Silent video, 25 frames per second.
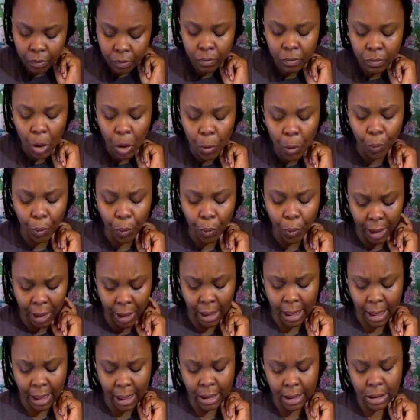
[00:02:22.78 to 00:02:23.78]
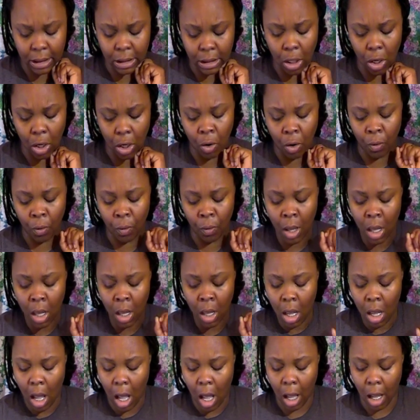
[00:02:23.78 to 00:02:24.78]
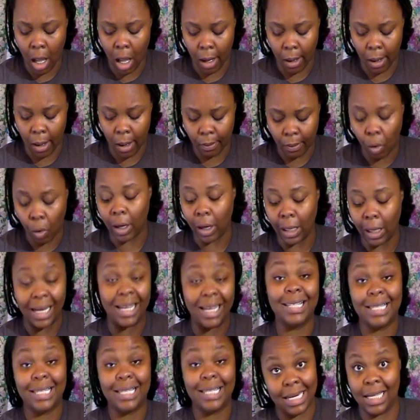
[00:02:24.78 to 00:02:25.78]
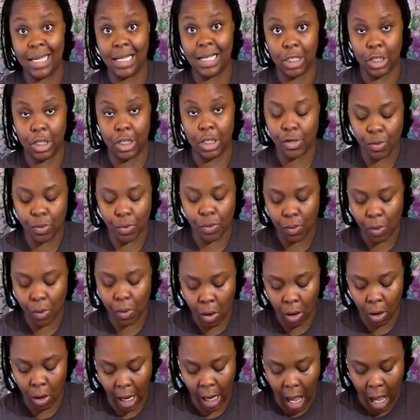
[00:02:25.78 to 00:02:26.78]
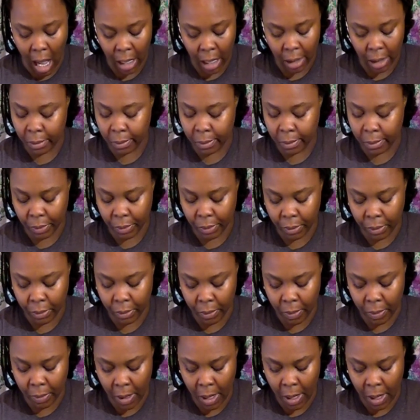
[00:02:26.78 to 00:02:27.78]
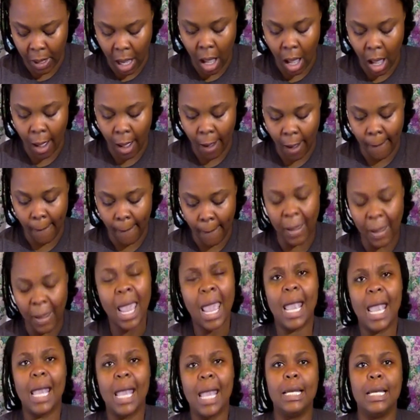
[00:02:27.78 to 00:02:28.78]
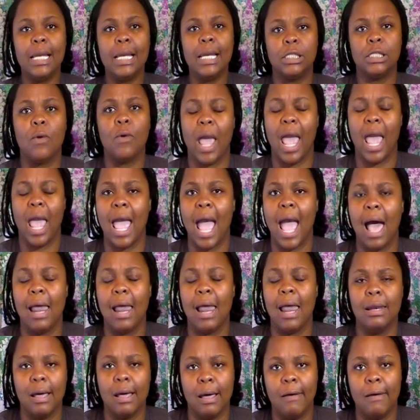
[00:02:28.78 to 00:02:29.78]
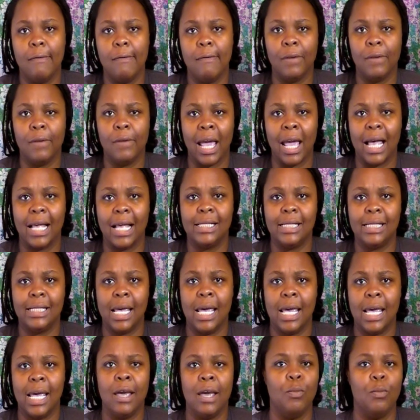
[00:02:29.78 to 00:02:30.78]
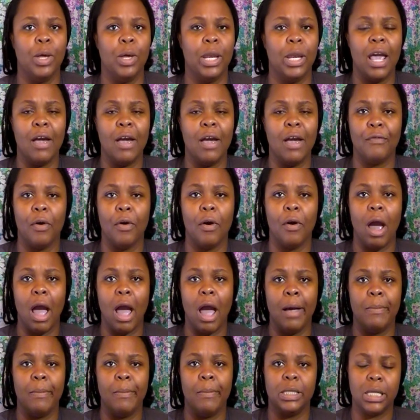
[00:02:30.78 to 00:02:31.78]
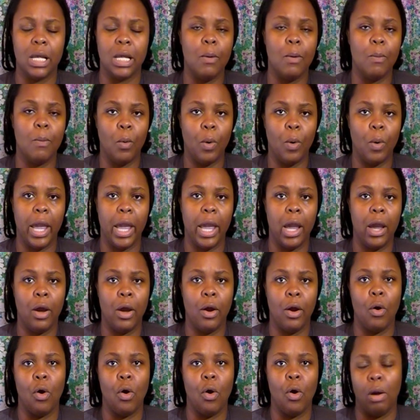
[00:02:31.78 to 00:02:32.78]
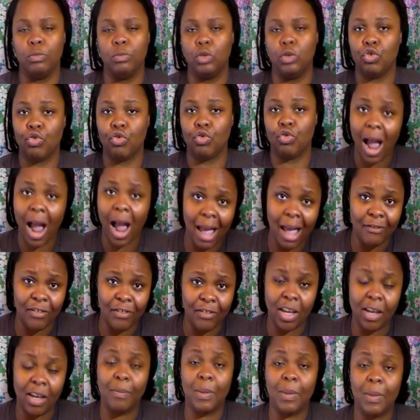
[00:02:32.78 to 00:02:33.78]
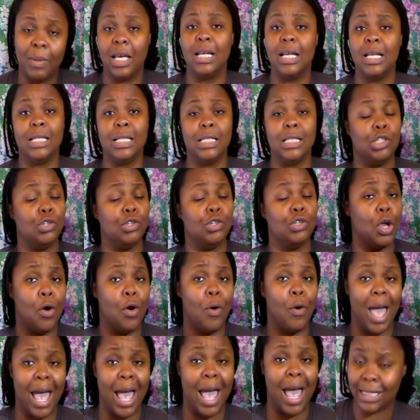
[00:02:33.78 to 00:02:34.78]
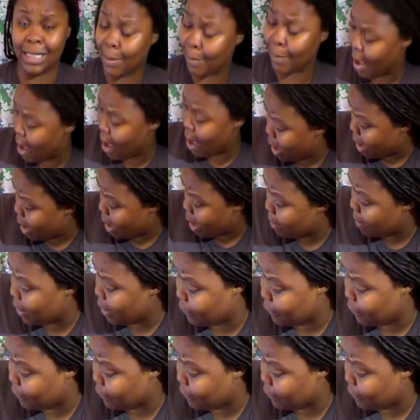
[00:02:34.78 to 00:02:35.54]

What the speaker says: reading. So, or listening to on Audible. And it's okay. I love, like I said, whenever I'm somewhere or I'm driving, because, you know, as a mom, if